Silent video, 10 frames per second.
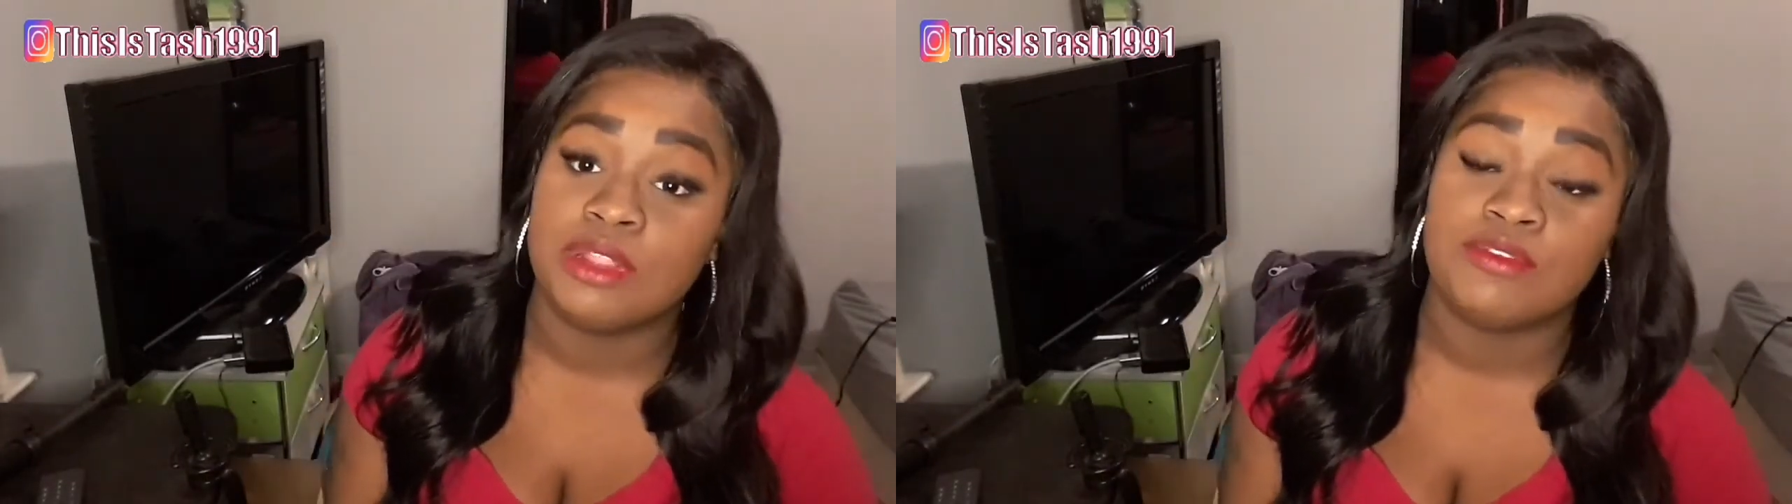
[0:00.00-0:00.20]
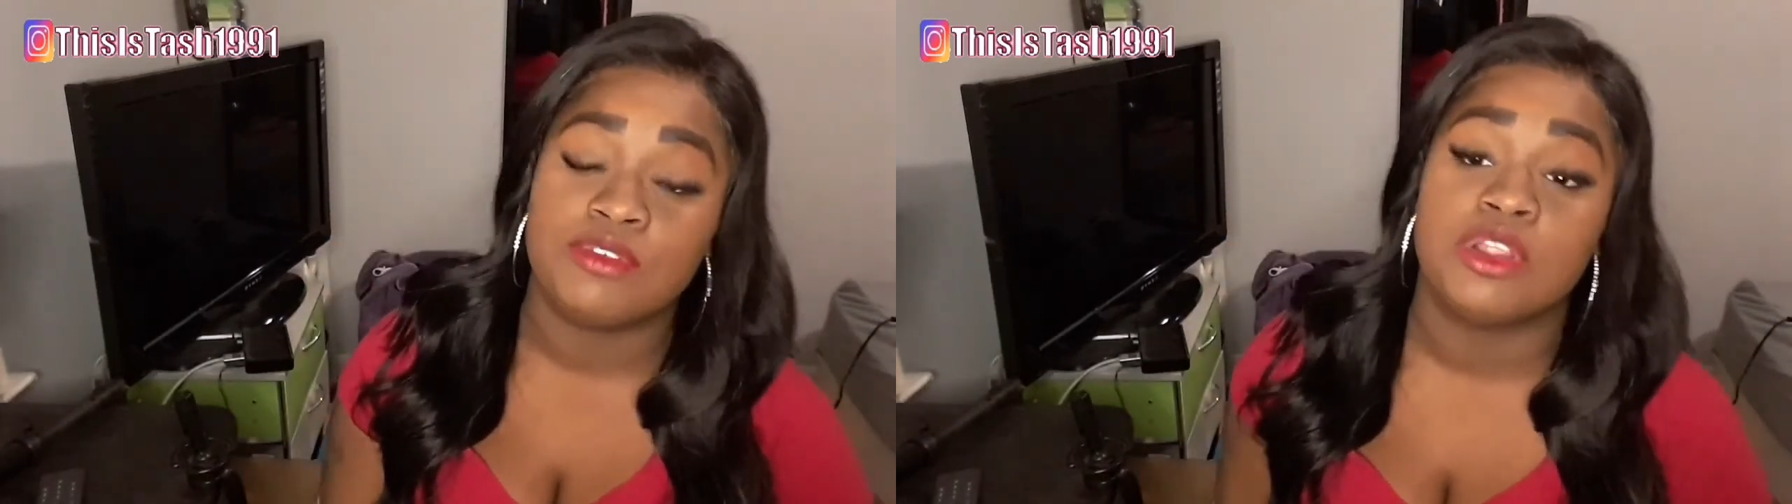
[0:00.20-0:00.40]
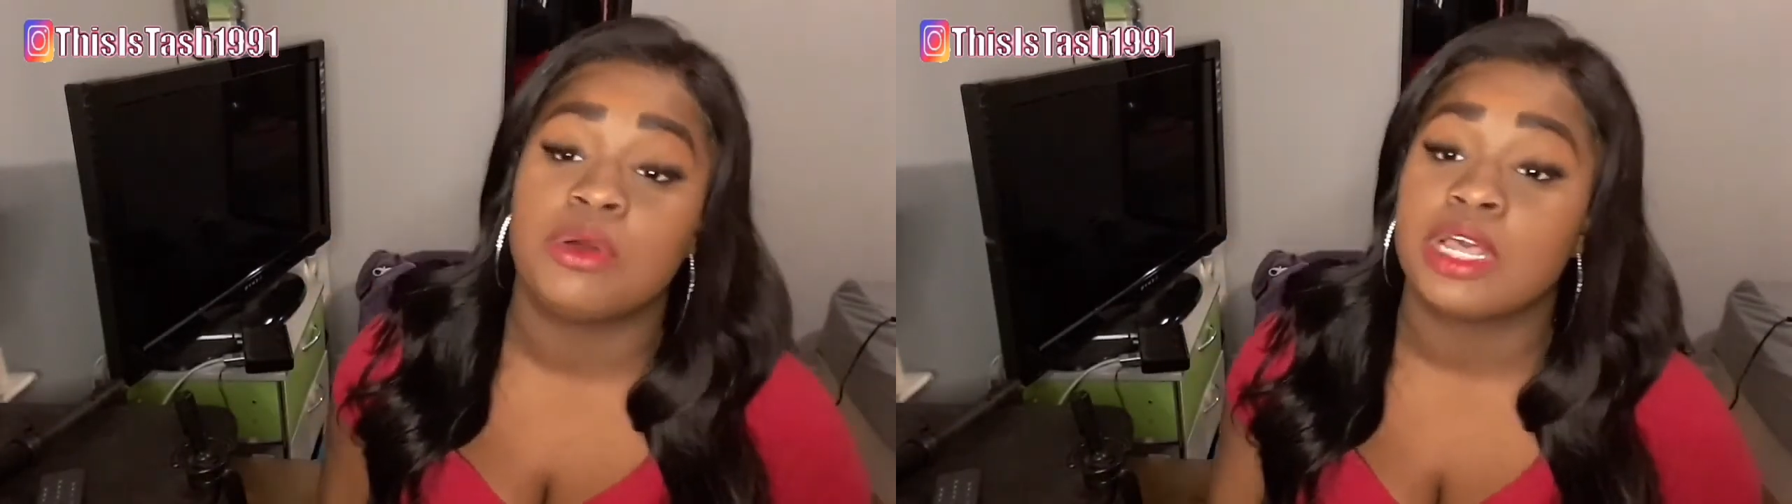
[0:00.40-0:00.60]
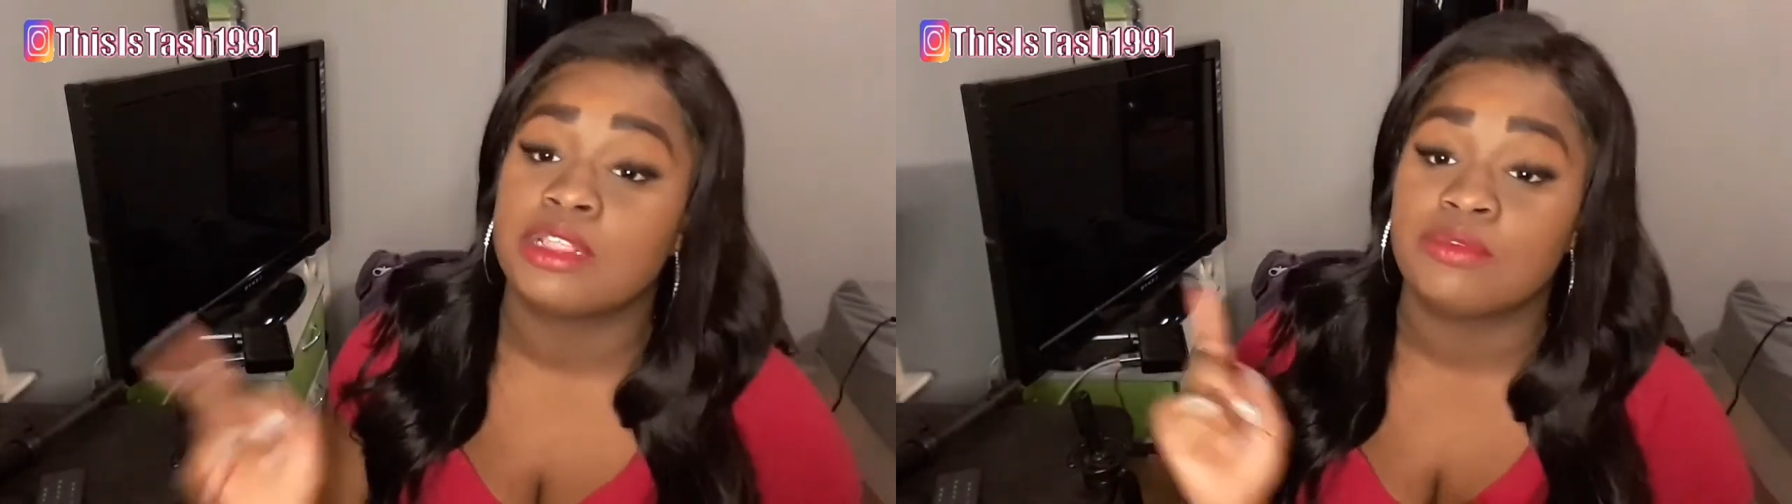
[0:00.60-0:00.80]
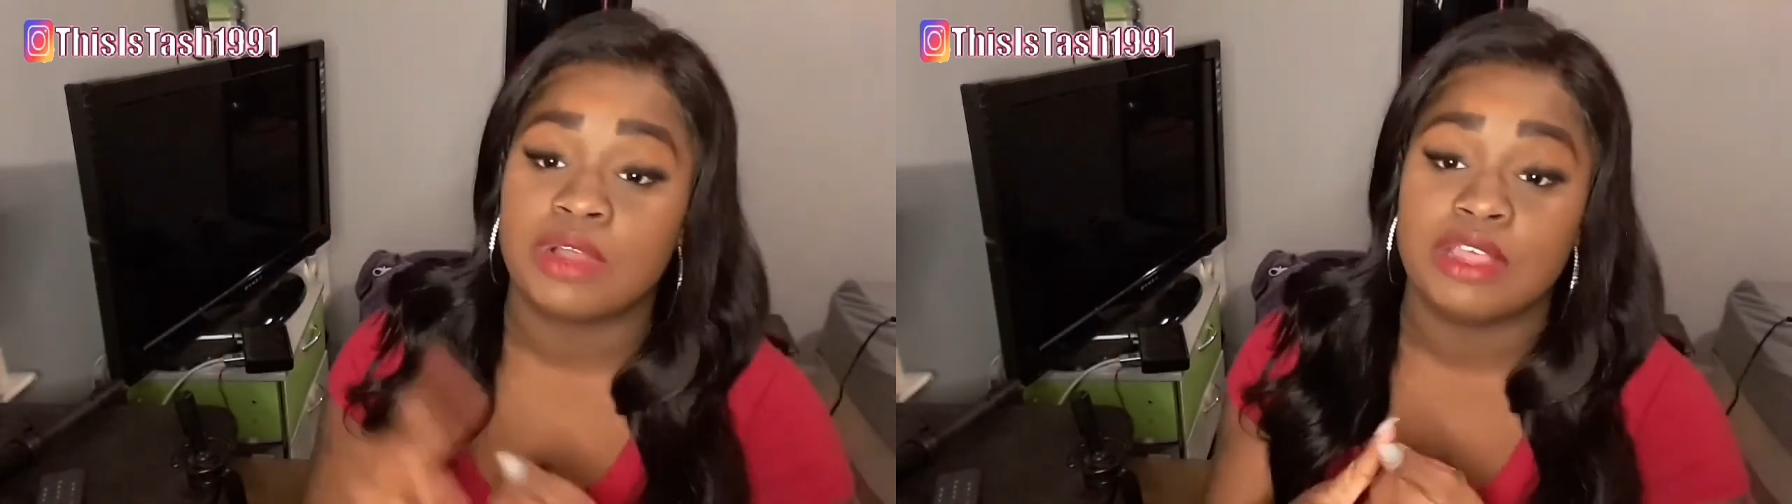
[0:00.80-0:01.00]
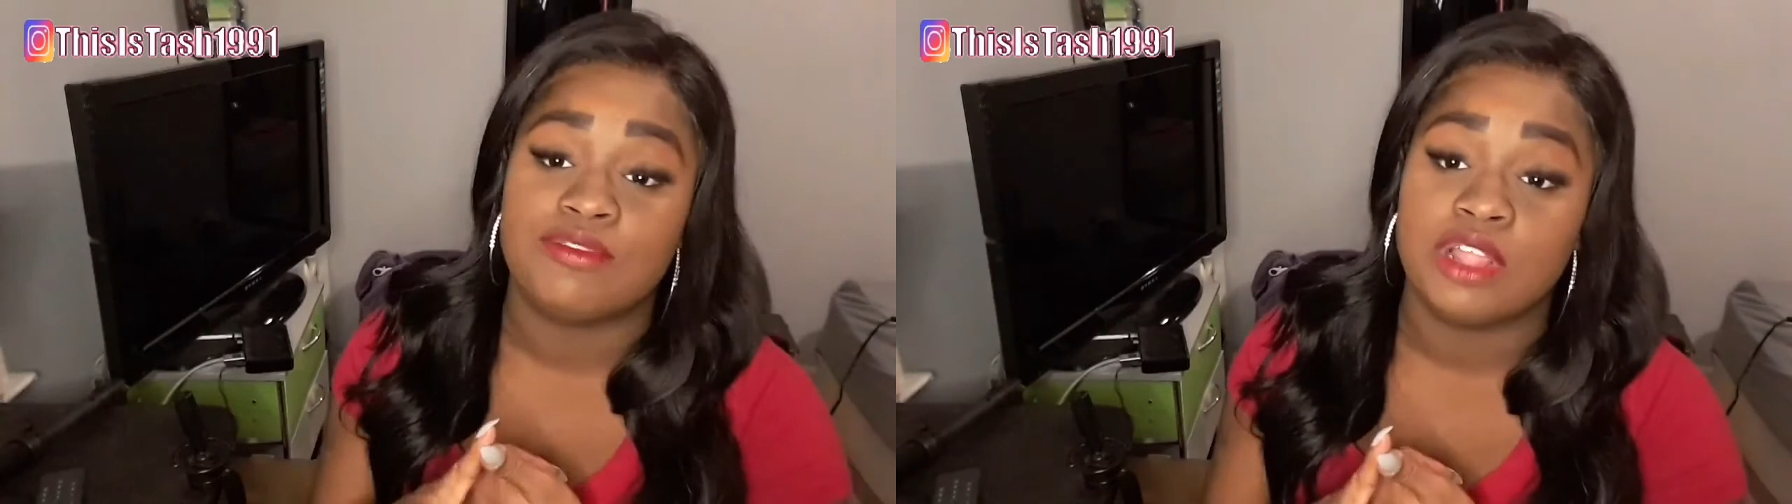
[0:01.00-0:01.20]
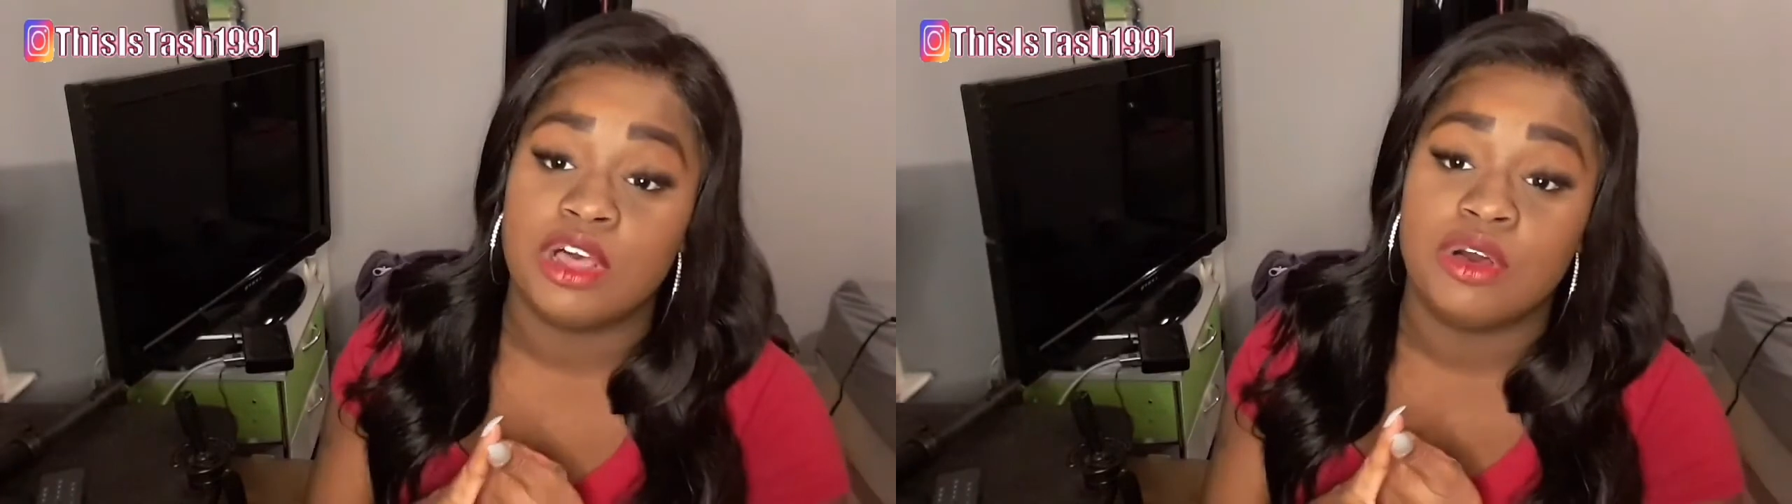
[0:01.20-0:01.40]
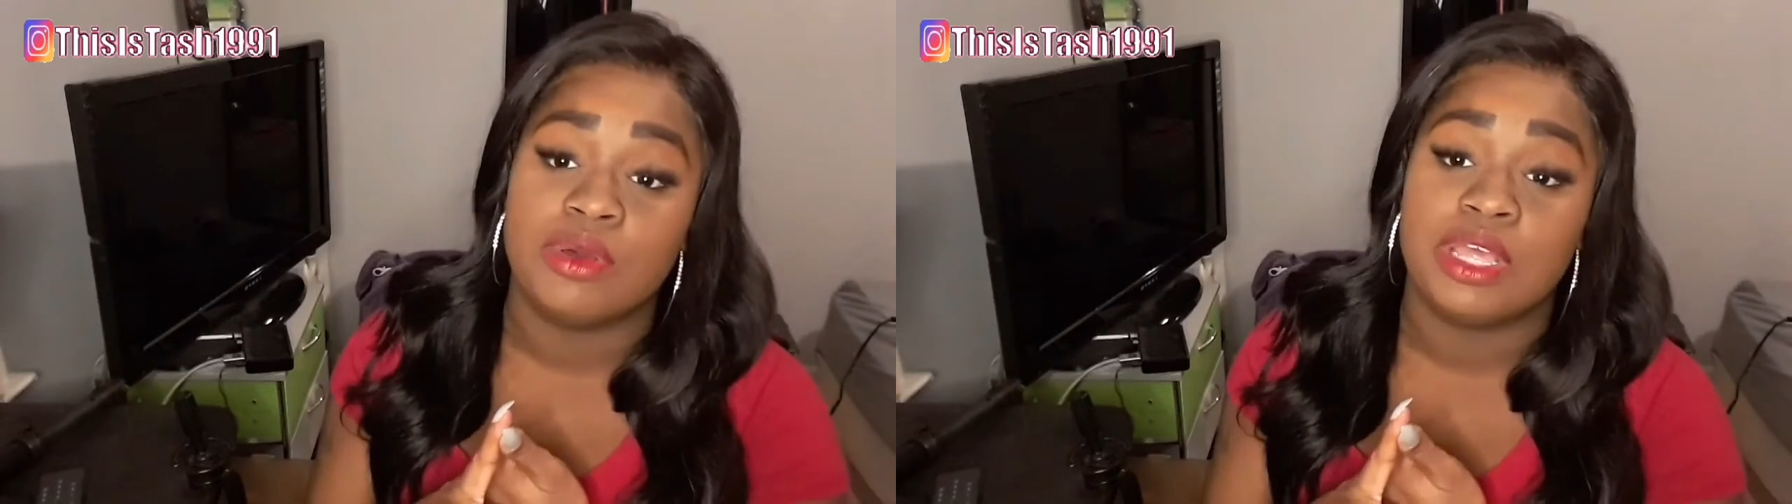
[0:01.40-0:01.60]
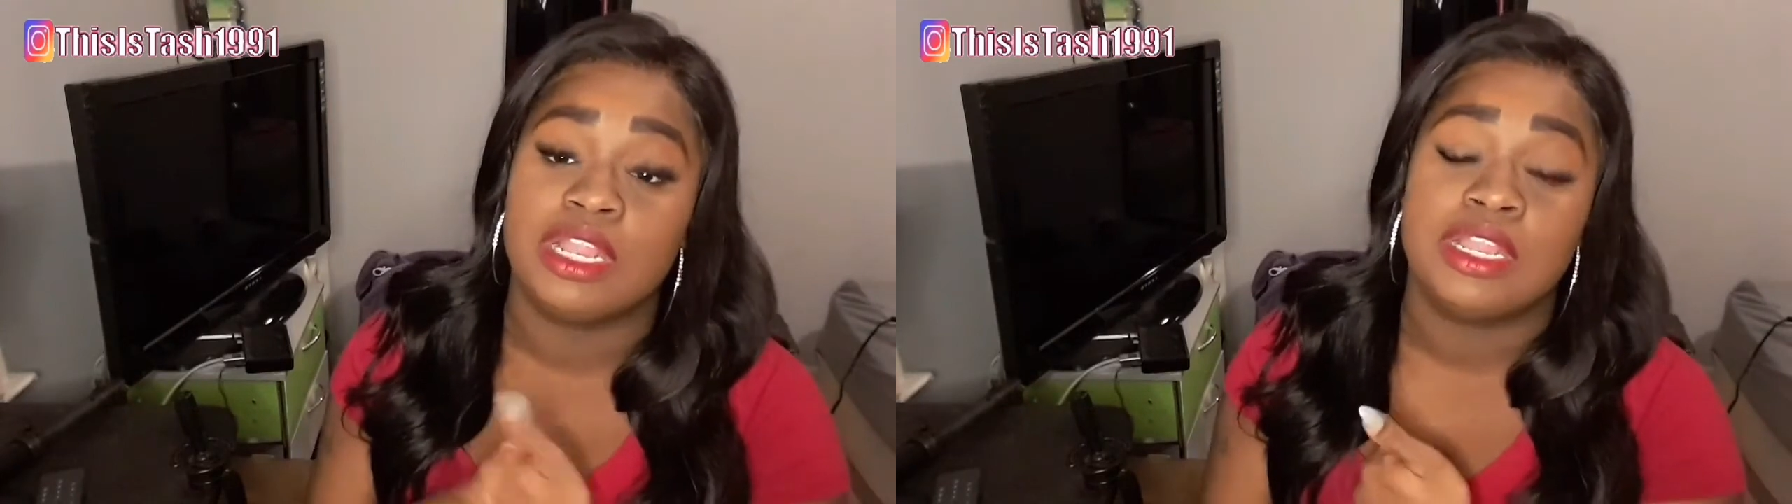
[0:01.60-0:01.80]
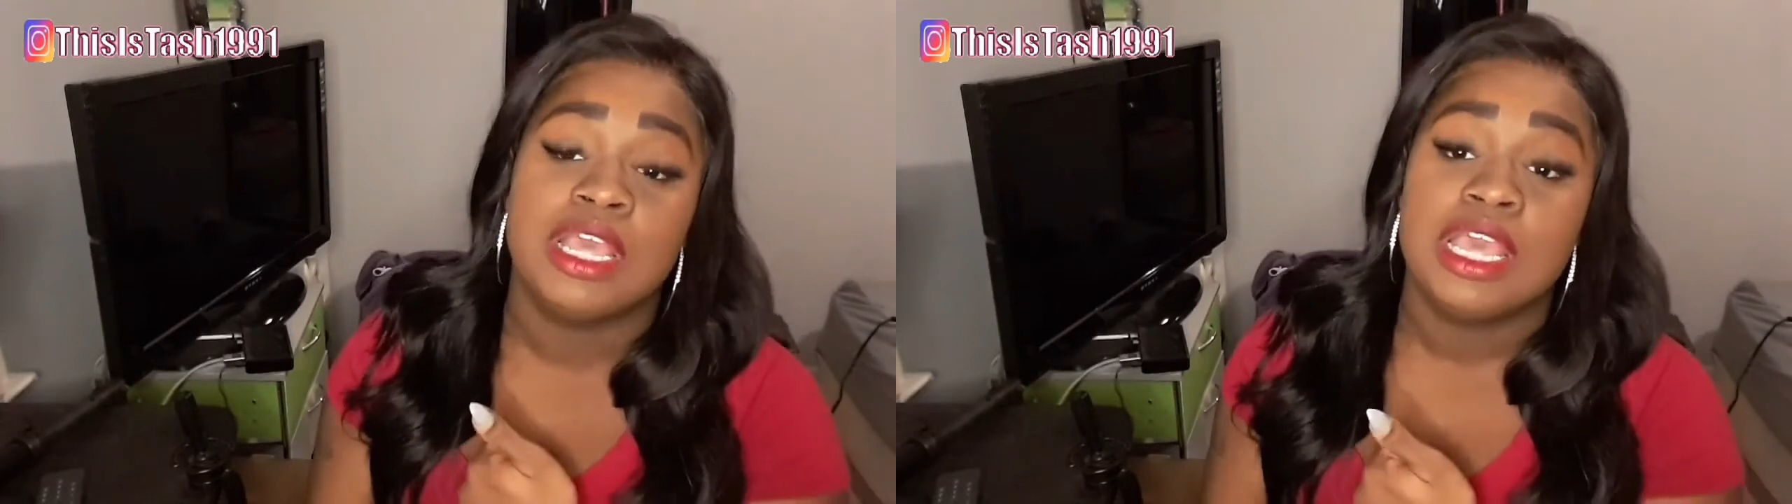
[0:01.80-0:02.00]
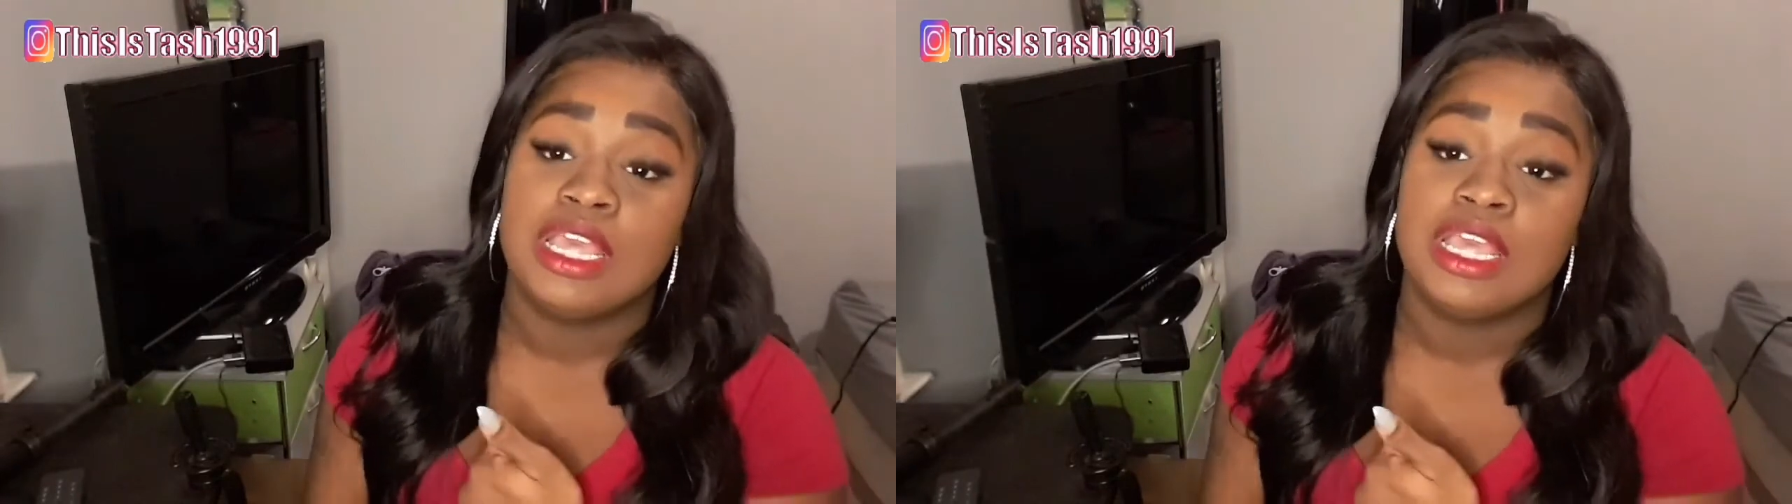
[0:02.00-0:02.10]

But if you don't got the right flow and